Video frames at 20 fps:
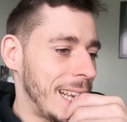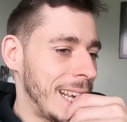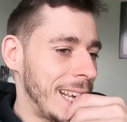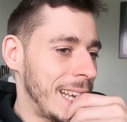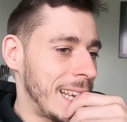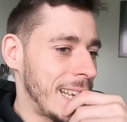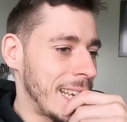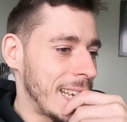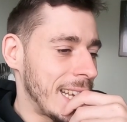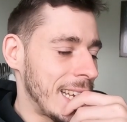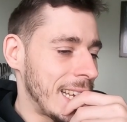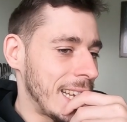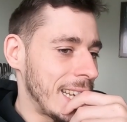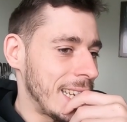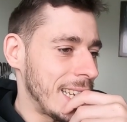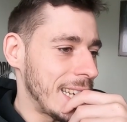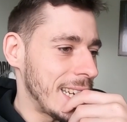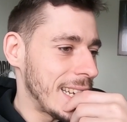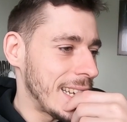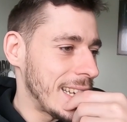
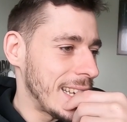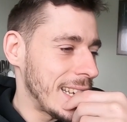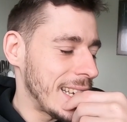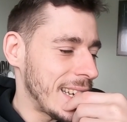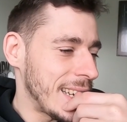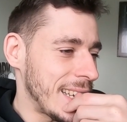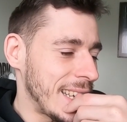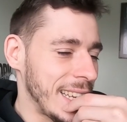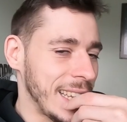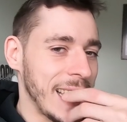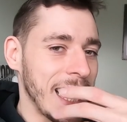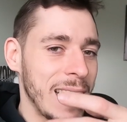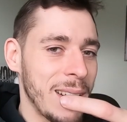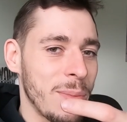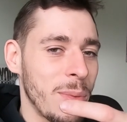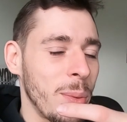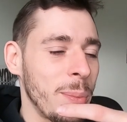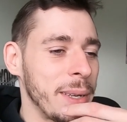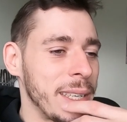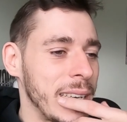And uh, again, a
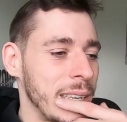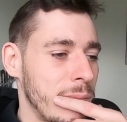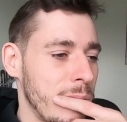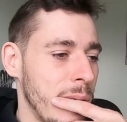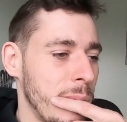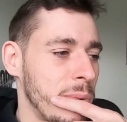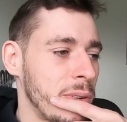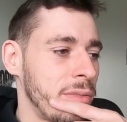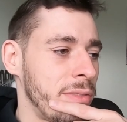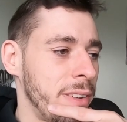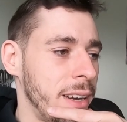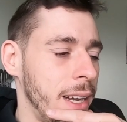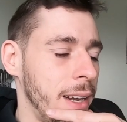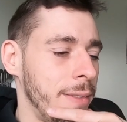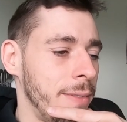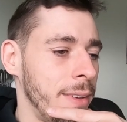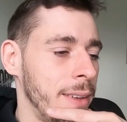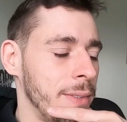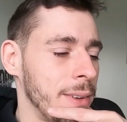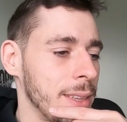moment I remember very
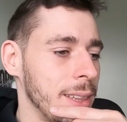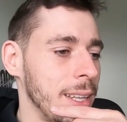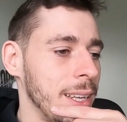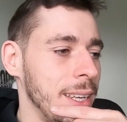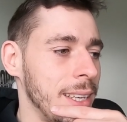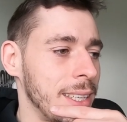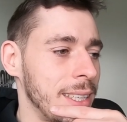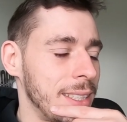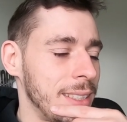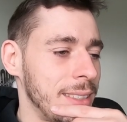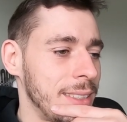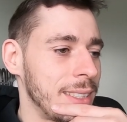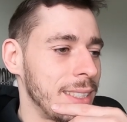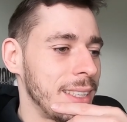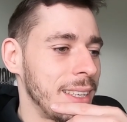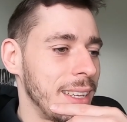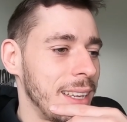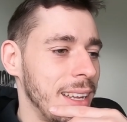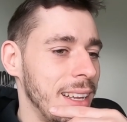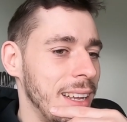vividly is
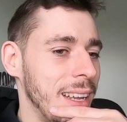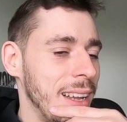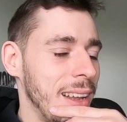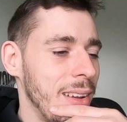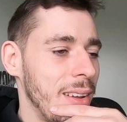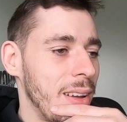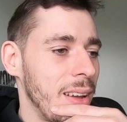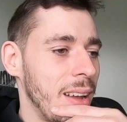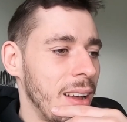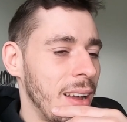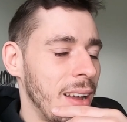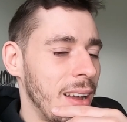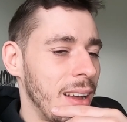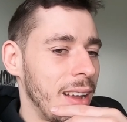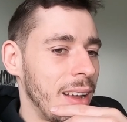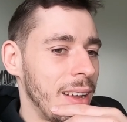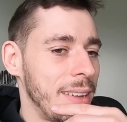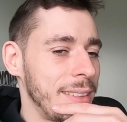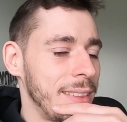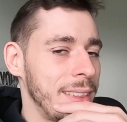
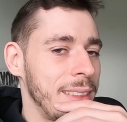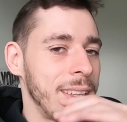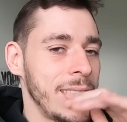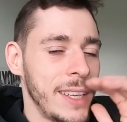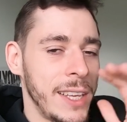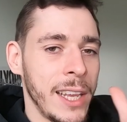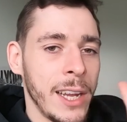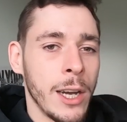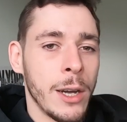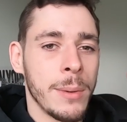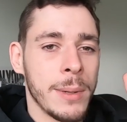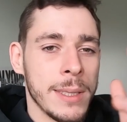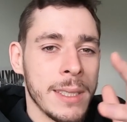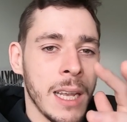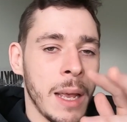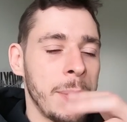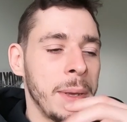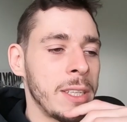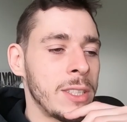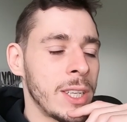uh, the year was
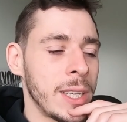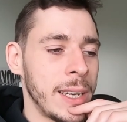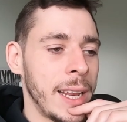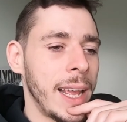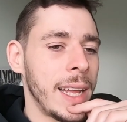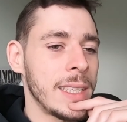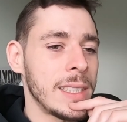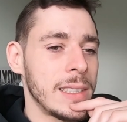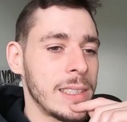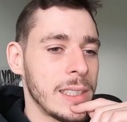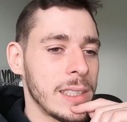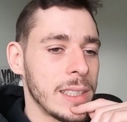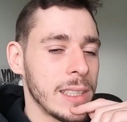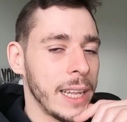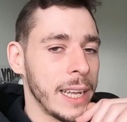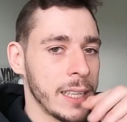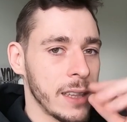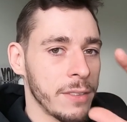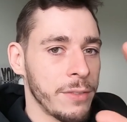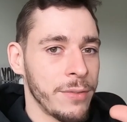coming to an end,
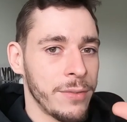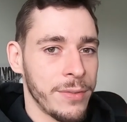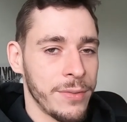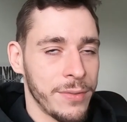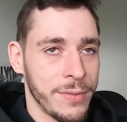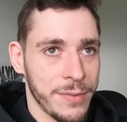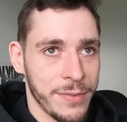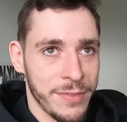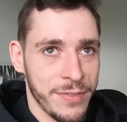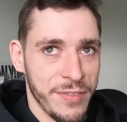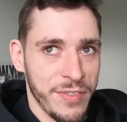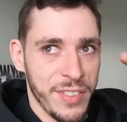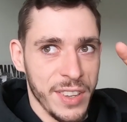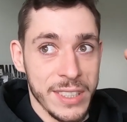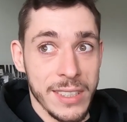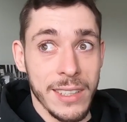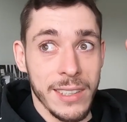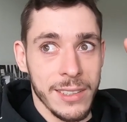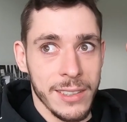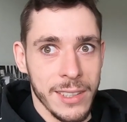like the
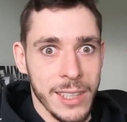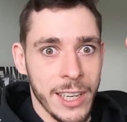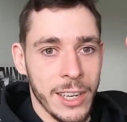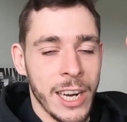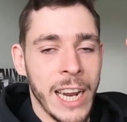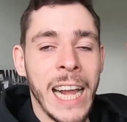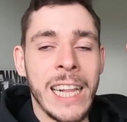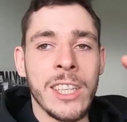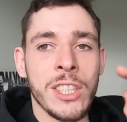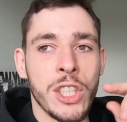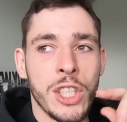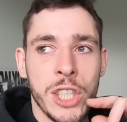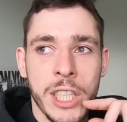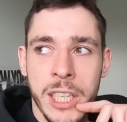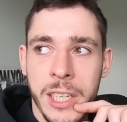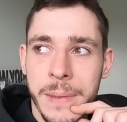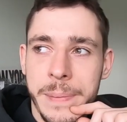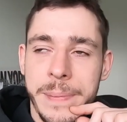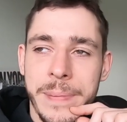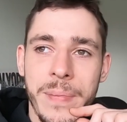physical year, calendar
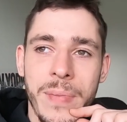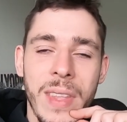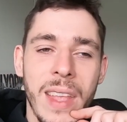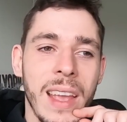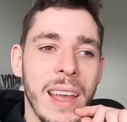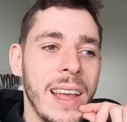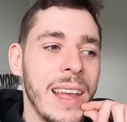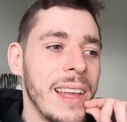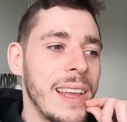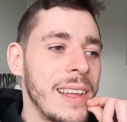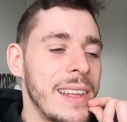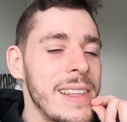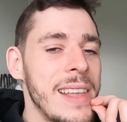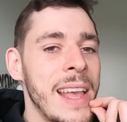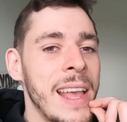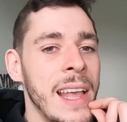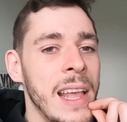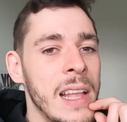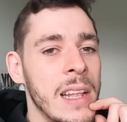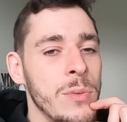year,
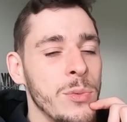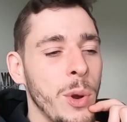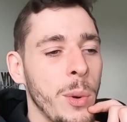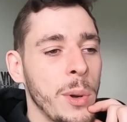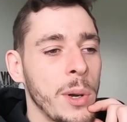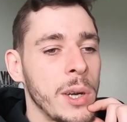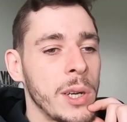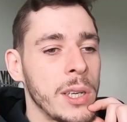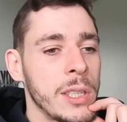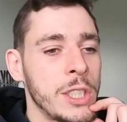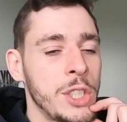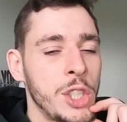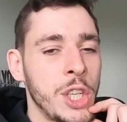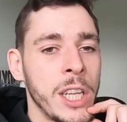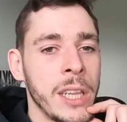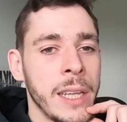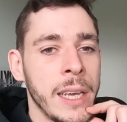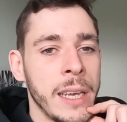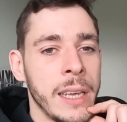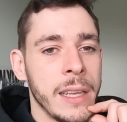and we were
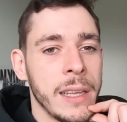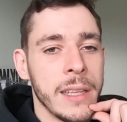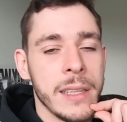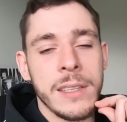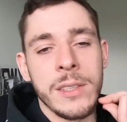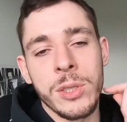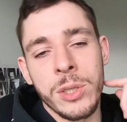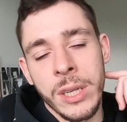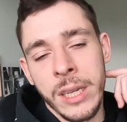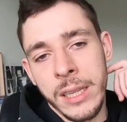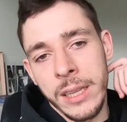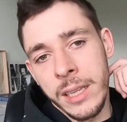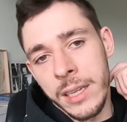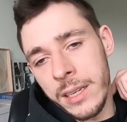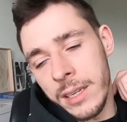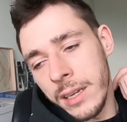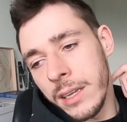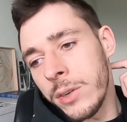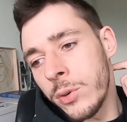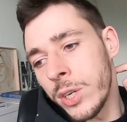chilling during
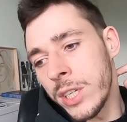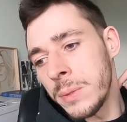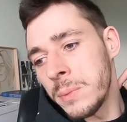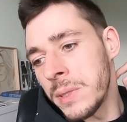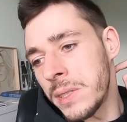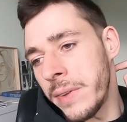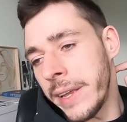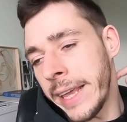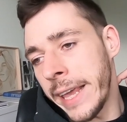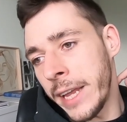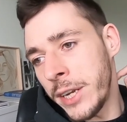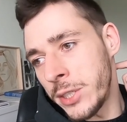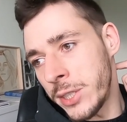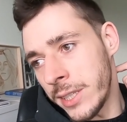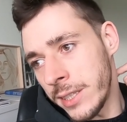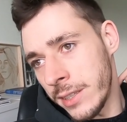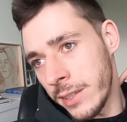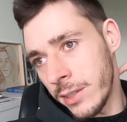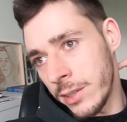the Christmas vacation.